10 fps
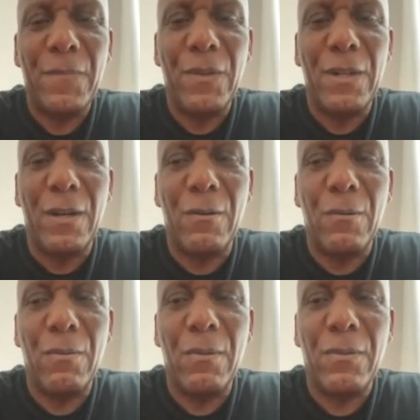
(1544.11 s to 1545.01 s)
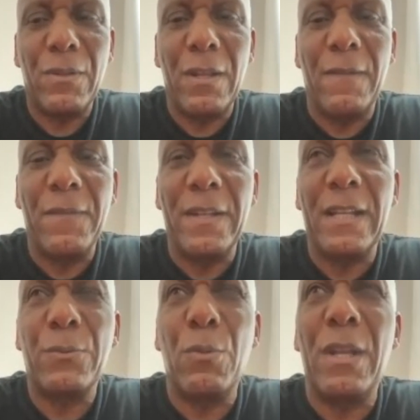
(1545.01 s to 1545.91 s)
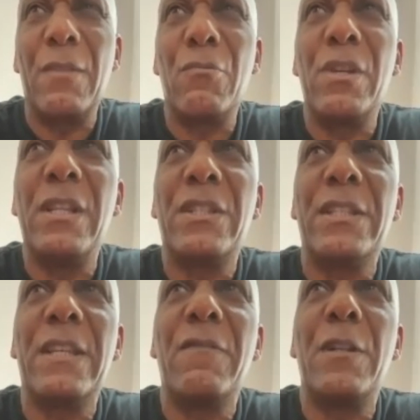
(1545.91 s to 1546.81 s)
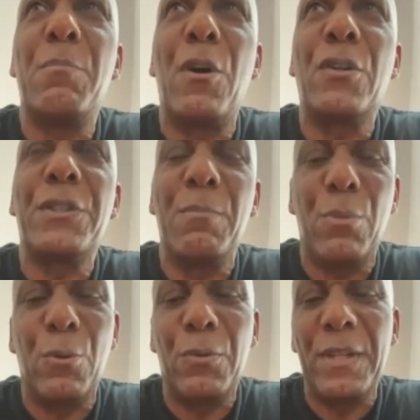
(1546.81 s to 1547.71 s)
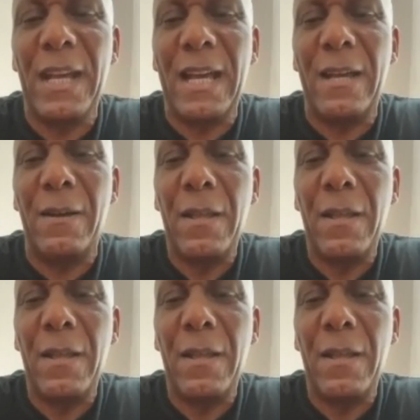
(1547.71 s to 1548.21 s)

And I think that's one of the reasons, even the boxing board now,